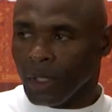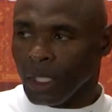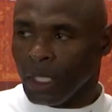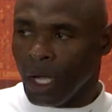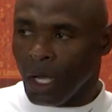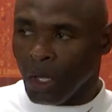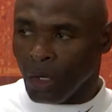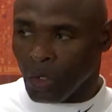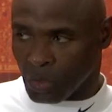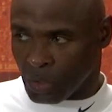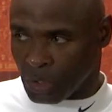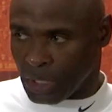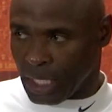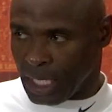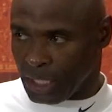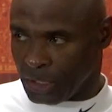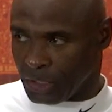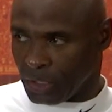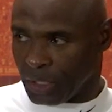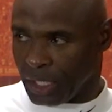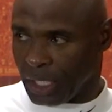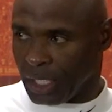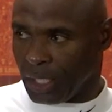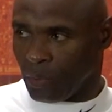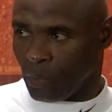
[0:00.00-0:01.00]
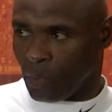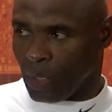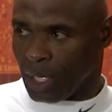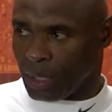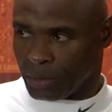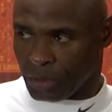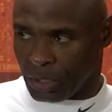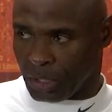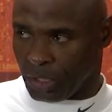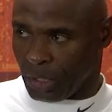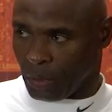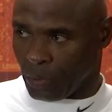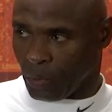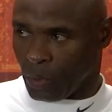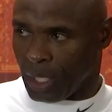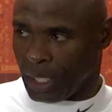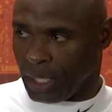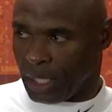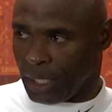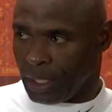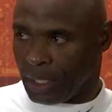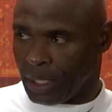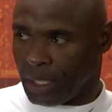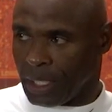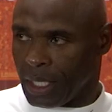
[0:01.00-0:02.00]
all those guys are getting reps and they're
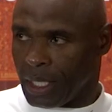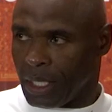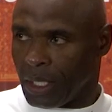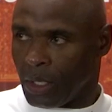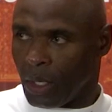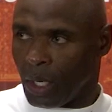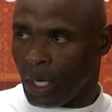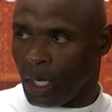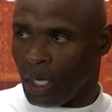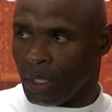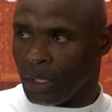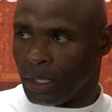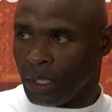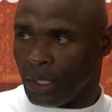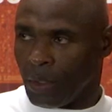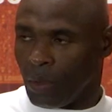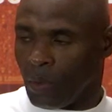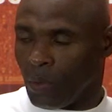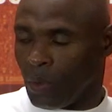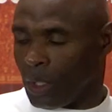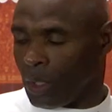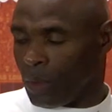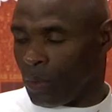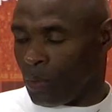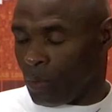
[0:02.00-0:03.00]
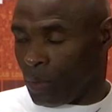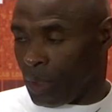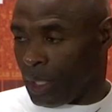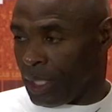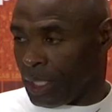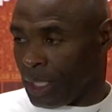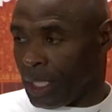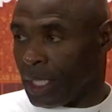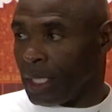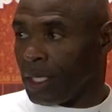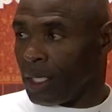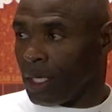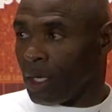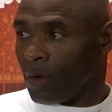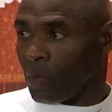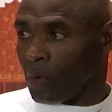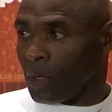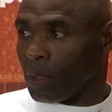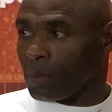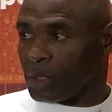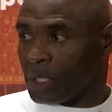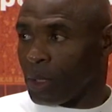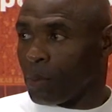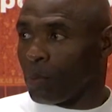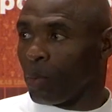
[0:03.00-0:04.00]
running, uh, you know, and getting enough
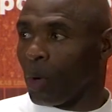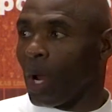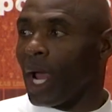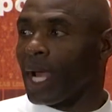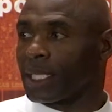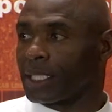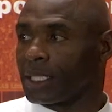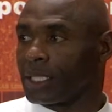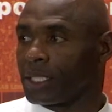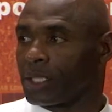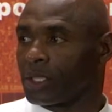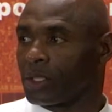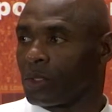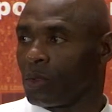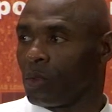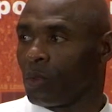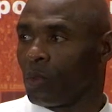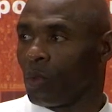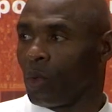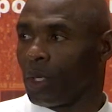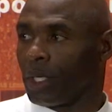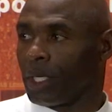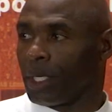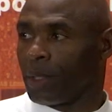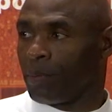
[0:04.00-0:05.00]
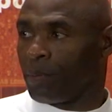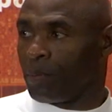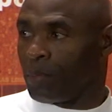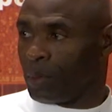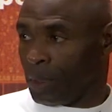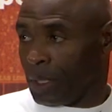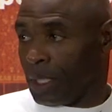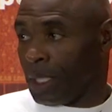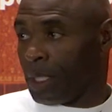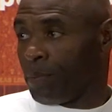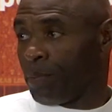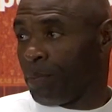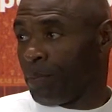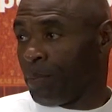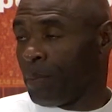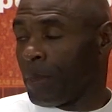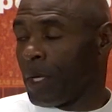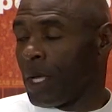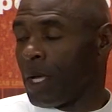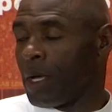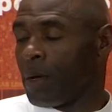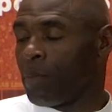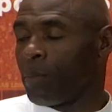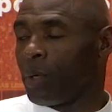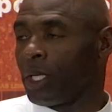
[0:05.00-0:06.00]
reps in practice where they get
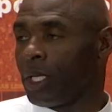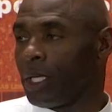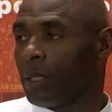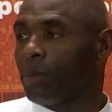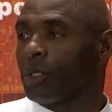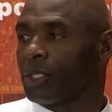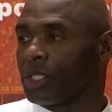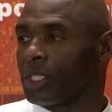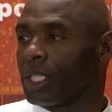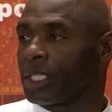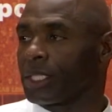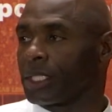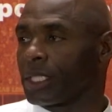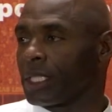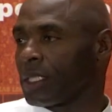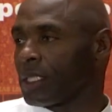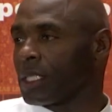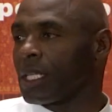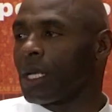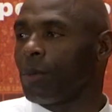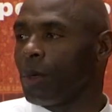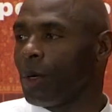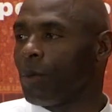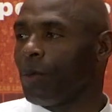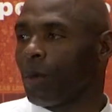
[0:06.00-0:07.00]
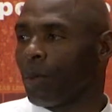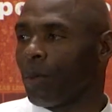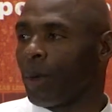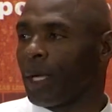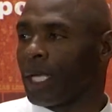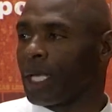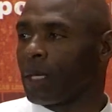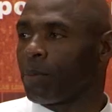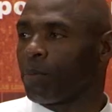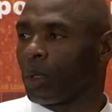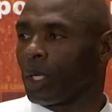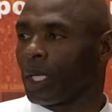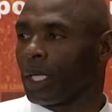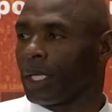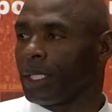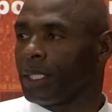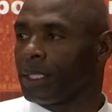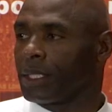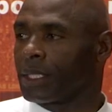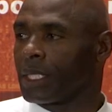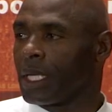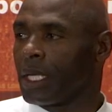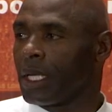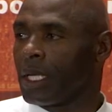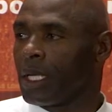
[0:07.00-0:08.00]
put in position. And some of them are making
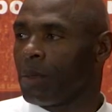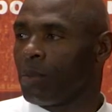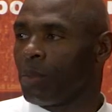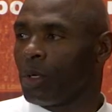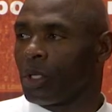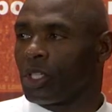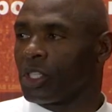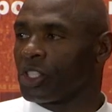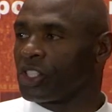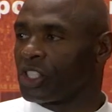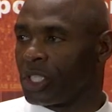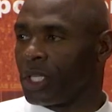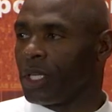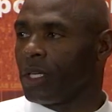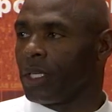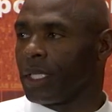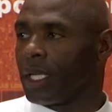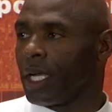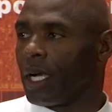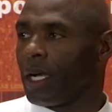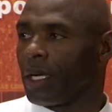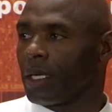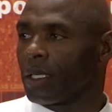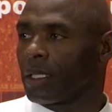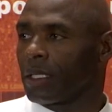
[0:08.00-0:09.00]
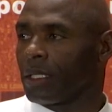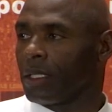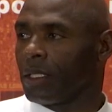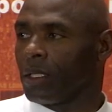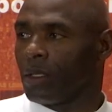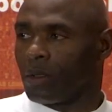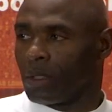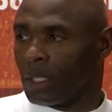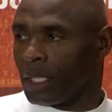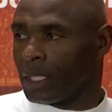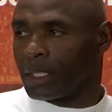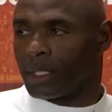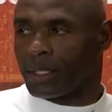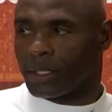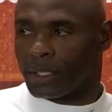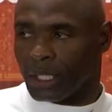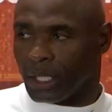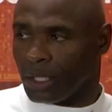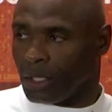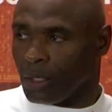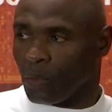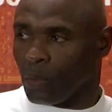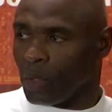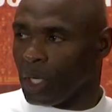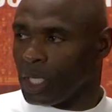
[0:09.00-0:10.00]
plays, but they're still young. You know, like you
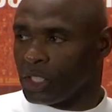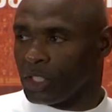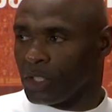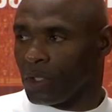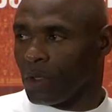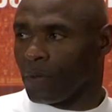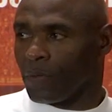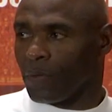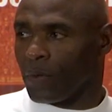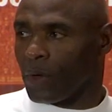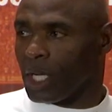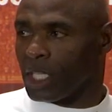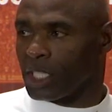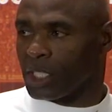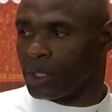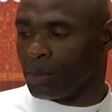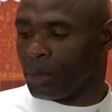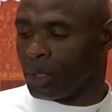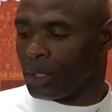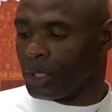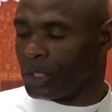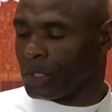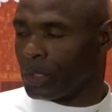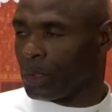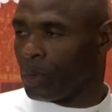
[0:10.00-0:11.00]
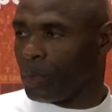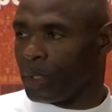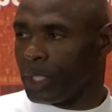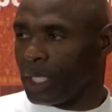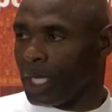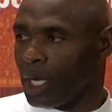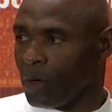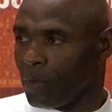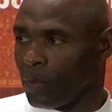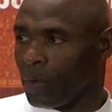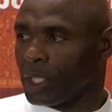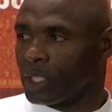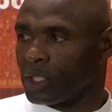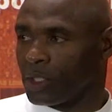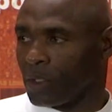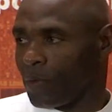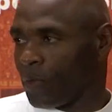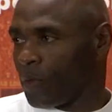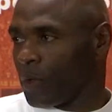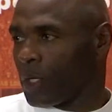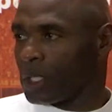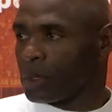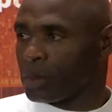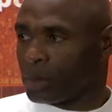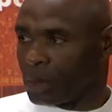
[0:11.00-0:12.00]
said, they're redshirt freshmen. So when you have redshirt
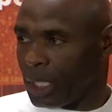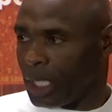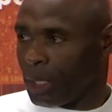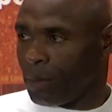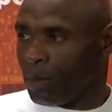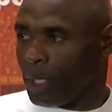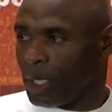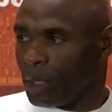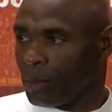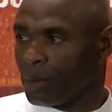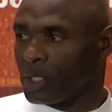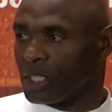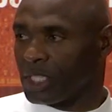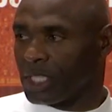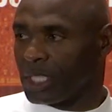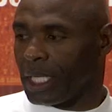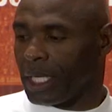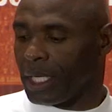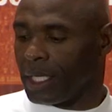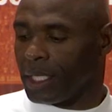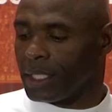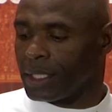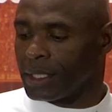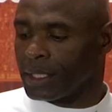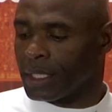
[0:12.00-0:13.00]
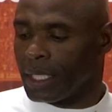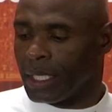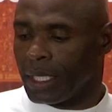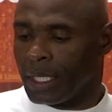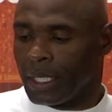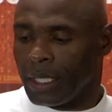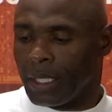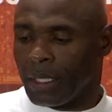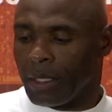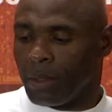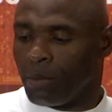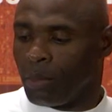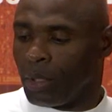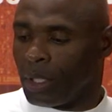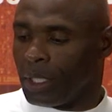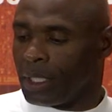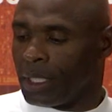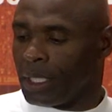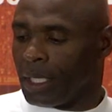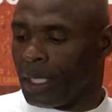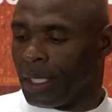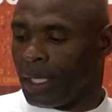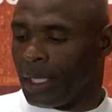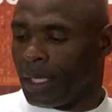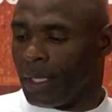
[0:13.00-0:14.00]
freshmen, they make mistakes. But
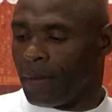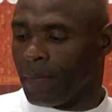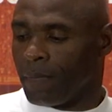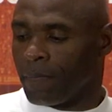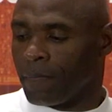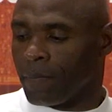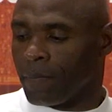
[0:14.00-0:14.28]
uh,